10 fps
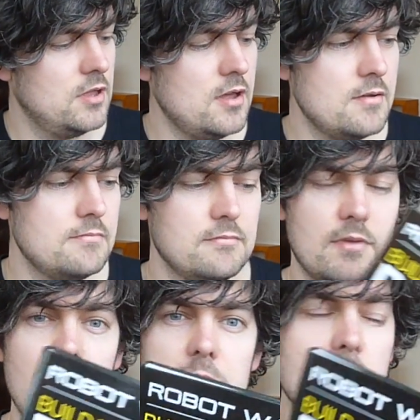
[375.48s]

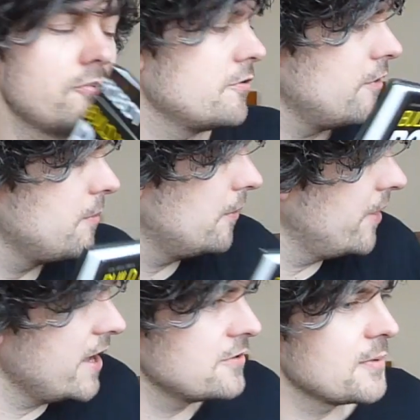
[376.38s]
How to Build Your Own Robot,
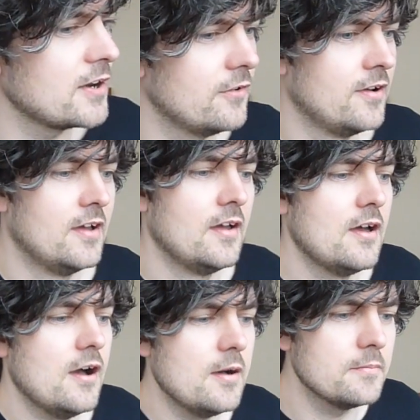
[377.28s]
the Haynes Manual.
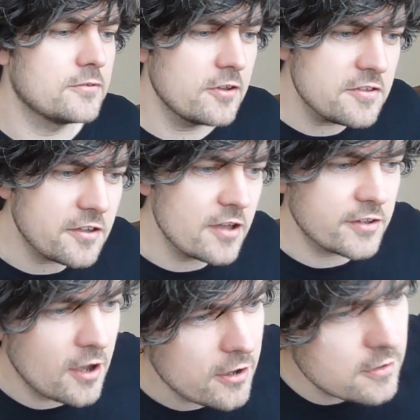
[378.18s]
So these guys
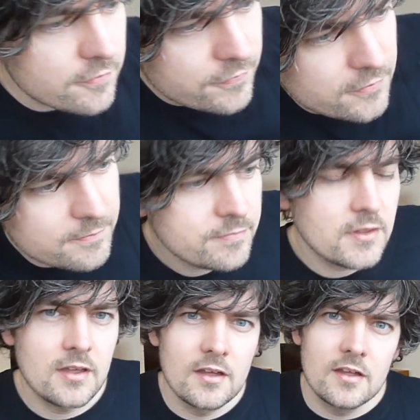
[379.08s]
are kind of,
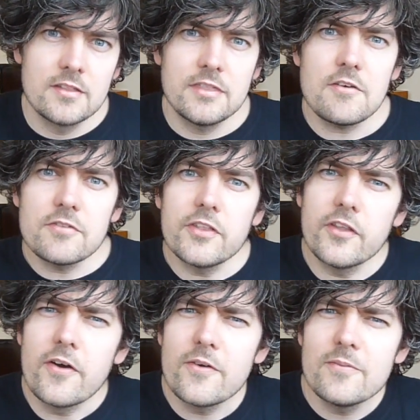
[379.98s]
they're in the
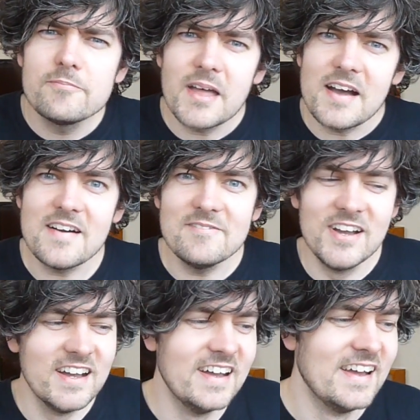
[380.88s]
know.
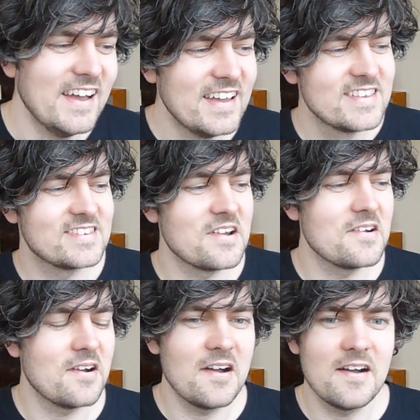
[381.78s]

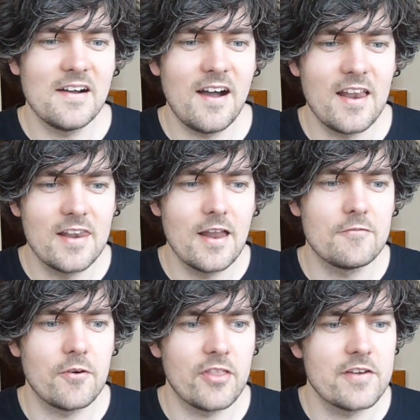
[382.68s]
I
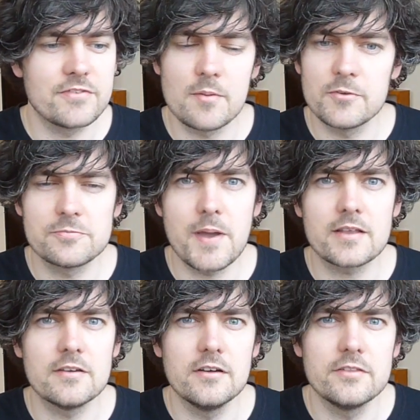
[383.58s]
love what they've done with
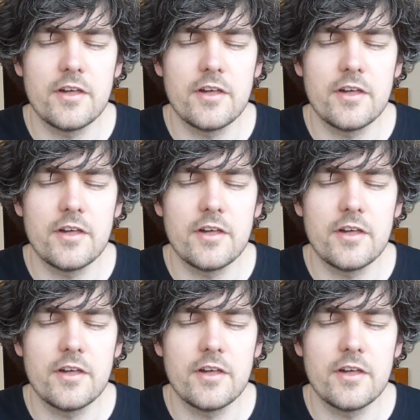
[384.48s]
Spectre.